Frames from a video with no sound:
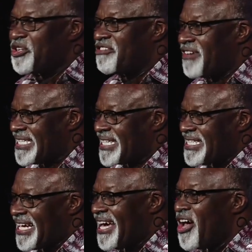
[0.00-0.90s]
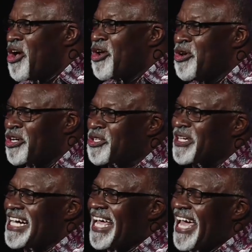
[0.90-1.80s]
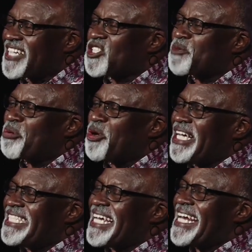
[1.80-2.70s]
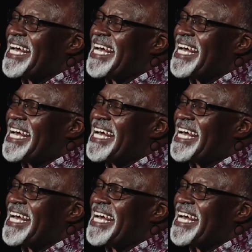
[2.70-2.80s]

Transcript: University not only exploited